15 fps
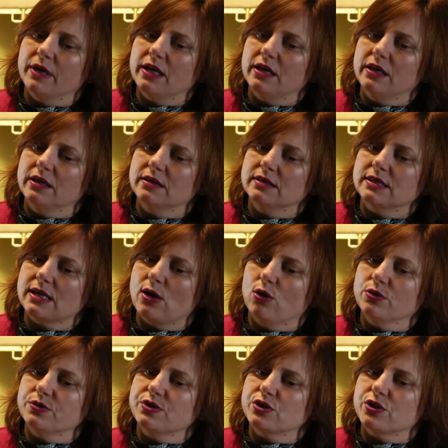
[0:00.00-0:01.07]
is
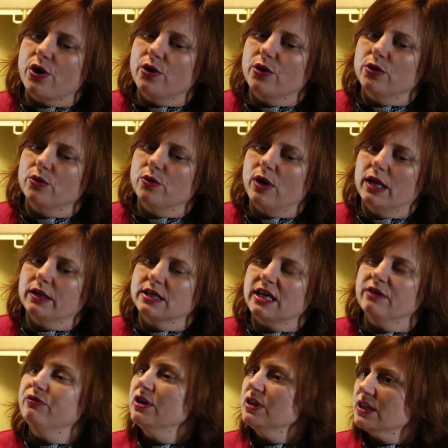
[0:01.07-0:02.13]
also
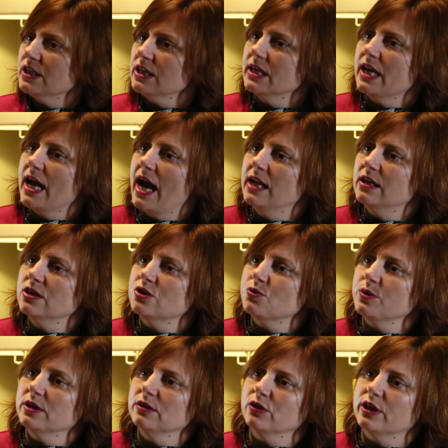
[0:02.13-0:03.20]
diversity, and
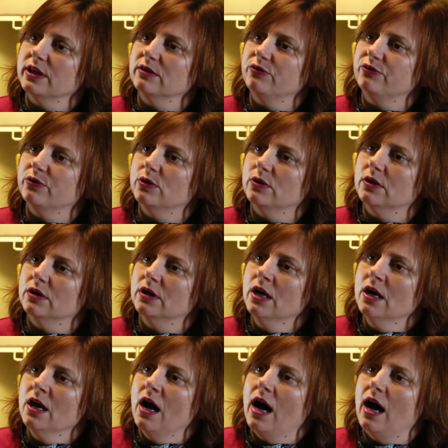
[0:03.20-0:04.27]
we're looking for
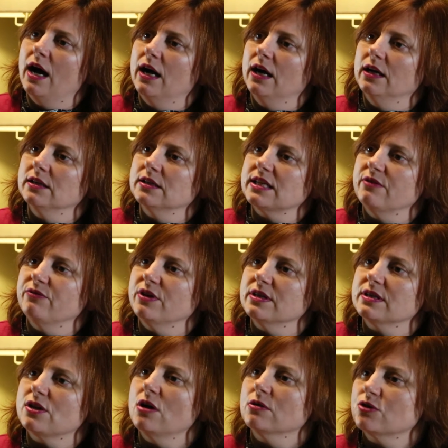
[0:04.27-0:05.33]

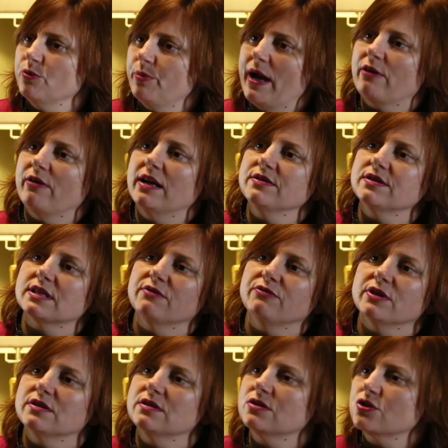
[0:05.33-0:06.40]
diverse cultural backgrounds,
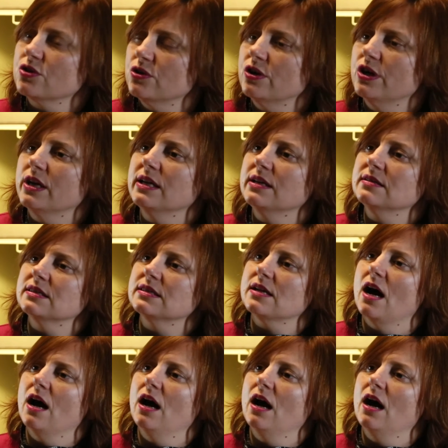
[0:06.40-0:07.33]
diverse stories,